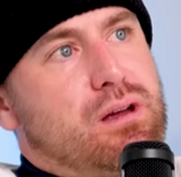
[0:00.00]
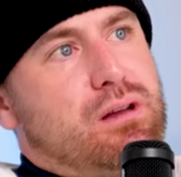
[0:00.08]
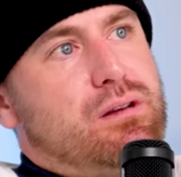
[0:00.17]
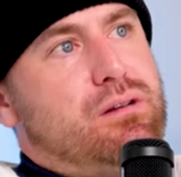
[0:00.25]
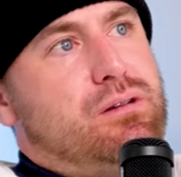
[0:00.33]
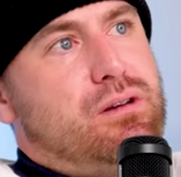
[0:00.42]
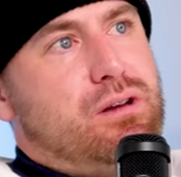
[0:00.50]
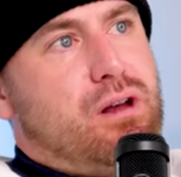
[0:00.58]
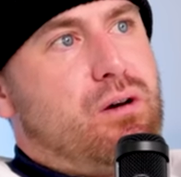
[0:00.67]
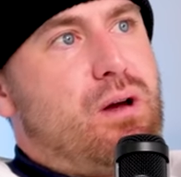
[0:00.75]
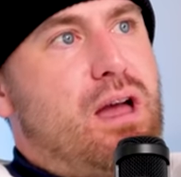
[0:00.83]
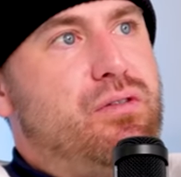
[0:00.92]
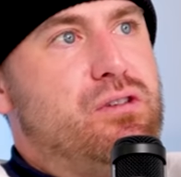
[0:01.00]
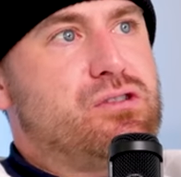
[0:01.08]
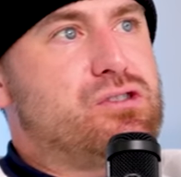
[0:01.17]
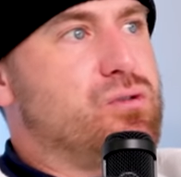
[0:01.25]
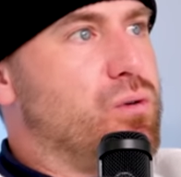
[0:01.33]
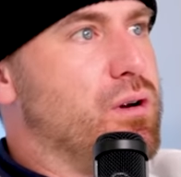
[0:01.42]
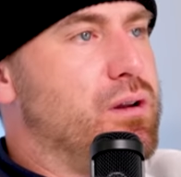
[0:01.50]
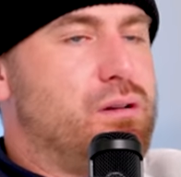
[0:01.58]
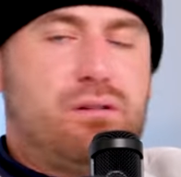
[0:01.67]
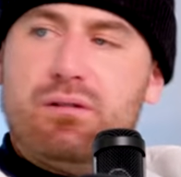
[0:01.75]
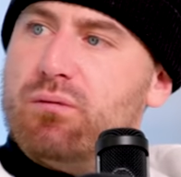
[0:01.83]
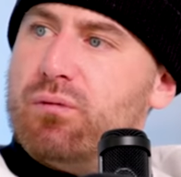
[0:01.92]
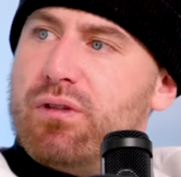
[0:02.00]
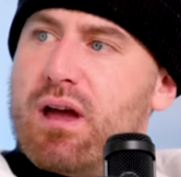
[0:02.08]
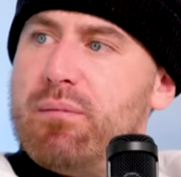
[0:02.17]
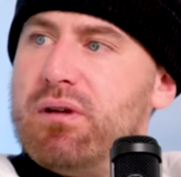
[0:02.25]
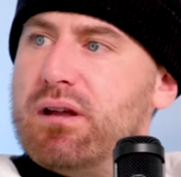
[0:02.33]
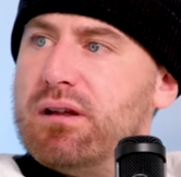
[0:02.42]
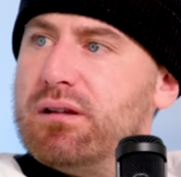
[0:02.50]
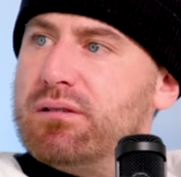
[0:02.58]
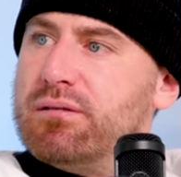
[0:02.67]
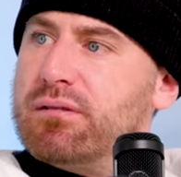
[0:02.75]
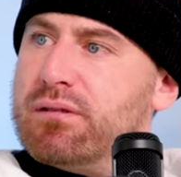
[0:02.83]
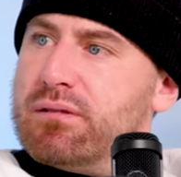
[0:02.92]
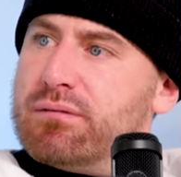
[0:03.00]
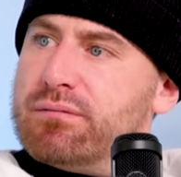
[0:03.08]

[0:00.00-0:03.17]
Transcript: we can, you know, end this story with a happy ending.